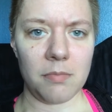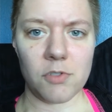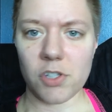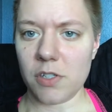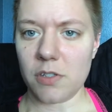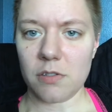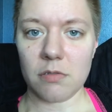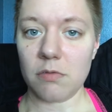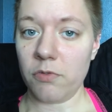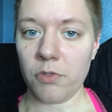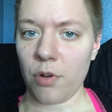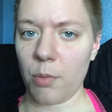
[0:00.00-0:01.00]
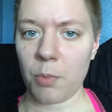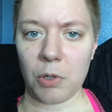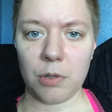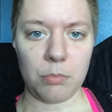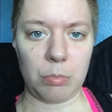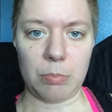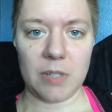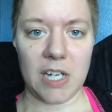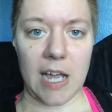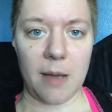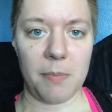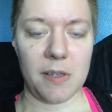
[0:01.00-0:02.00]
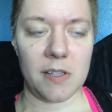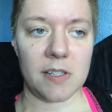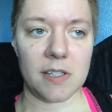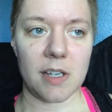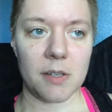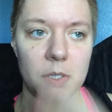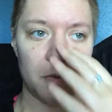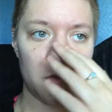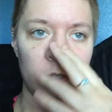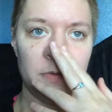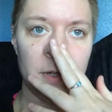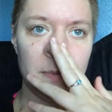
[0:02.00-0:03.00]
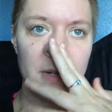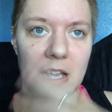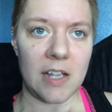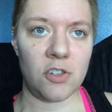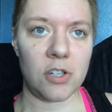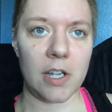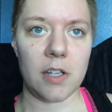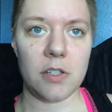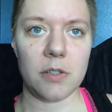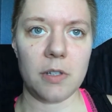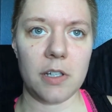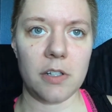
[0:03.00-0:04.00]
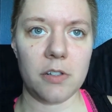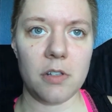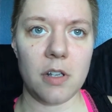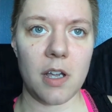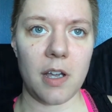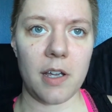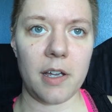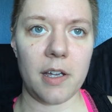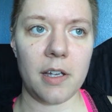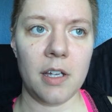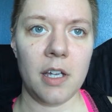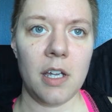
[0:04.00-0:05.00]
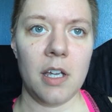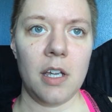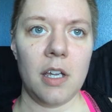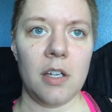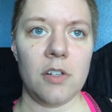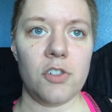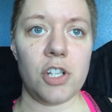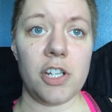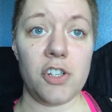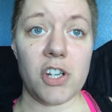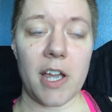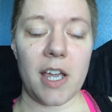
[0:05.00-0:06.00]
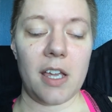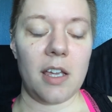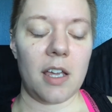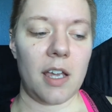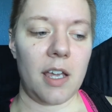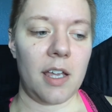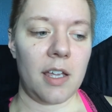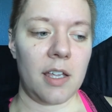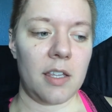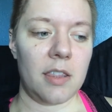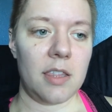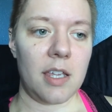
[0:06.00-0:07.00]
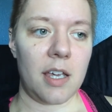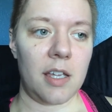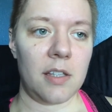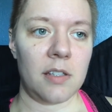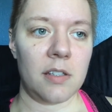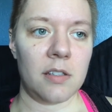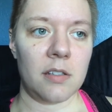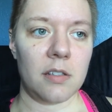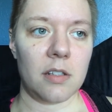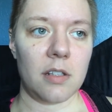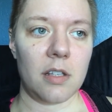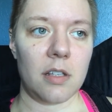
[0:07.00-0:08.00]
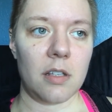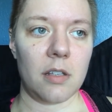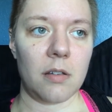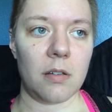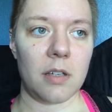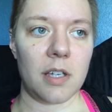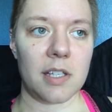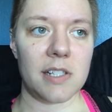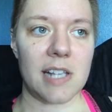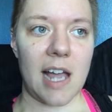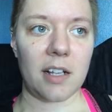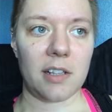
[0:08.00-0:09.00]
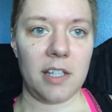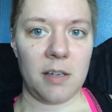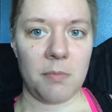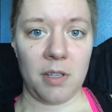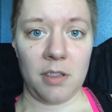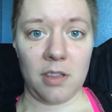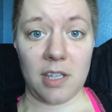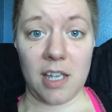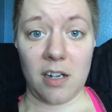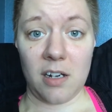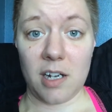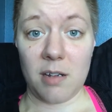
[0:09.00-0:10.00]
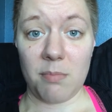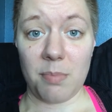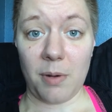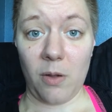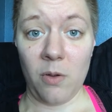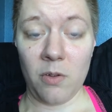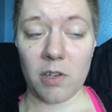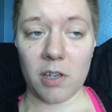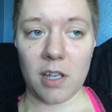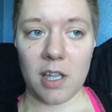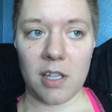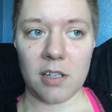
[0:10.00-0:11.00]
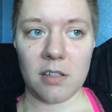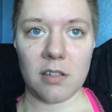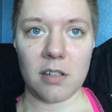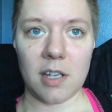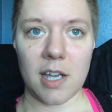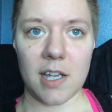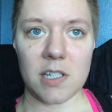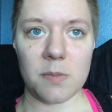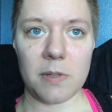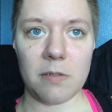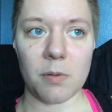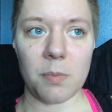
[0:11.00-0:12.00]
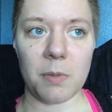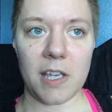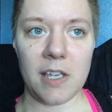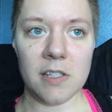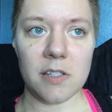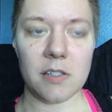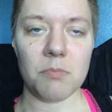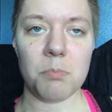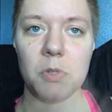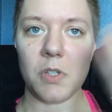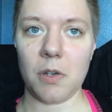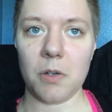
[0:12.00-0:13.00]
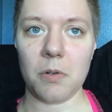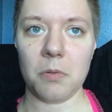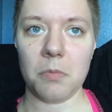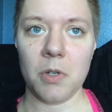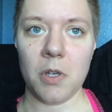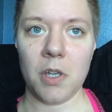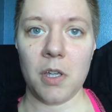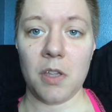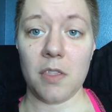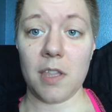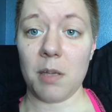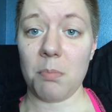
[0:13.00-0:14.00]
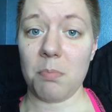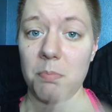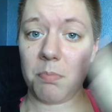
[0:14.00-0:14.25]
Just normal. It happens. I was switching from an NJ to a GJ, and then exactly a month later, it broke and had to be replaced. So they